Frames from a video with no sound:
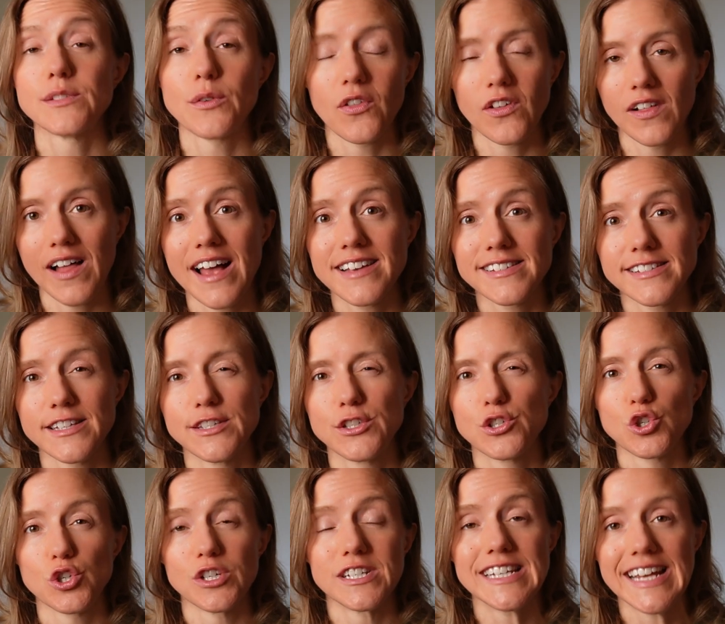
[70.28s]
So the glasses
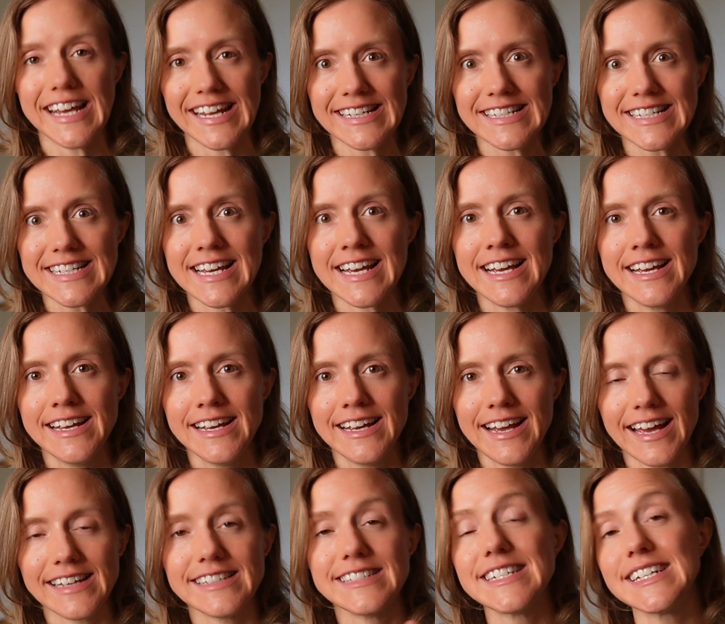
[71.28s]
should tint
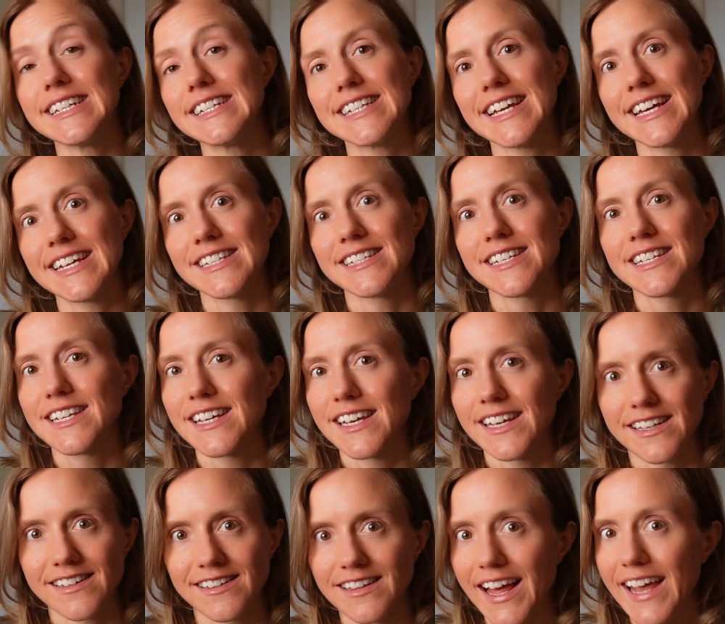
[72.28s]
and detint
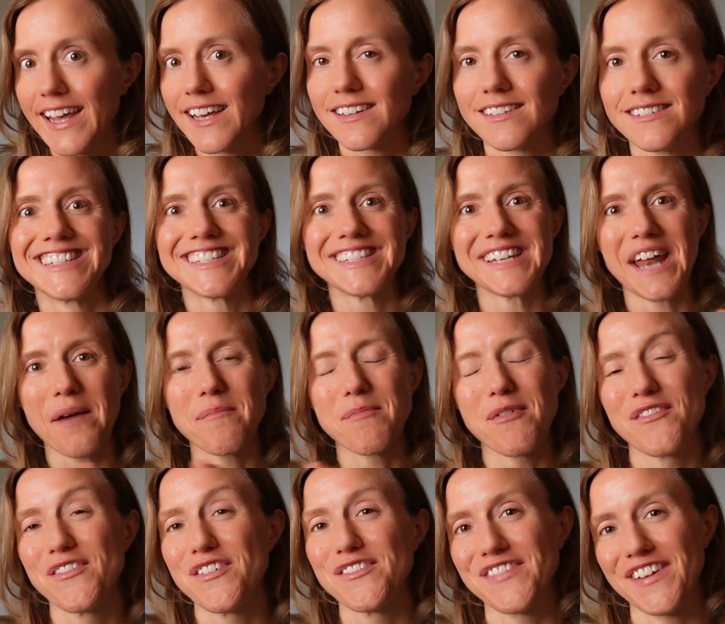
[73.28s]
in like the snap
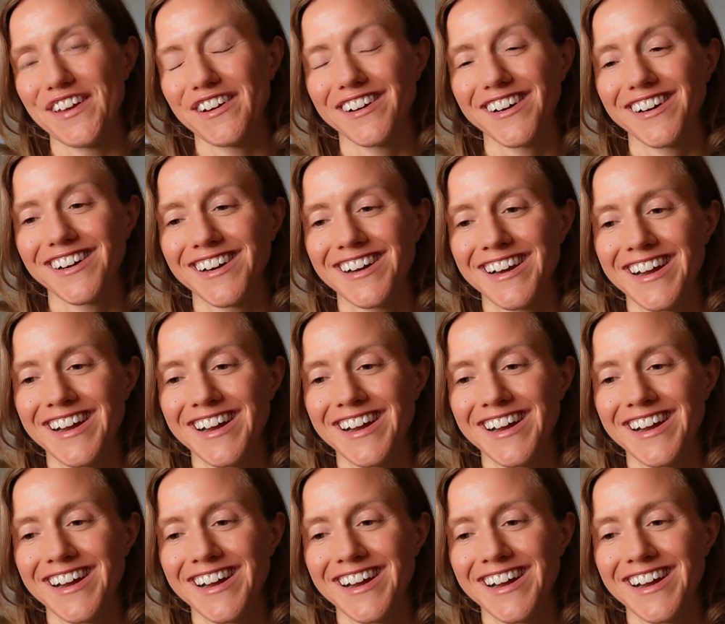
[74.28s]
of a finger.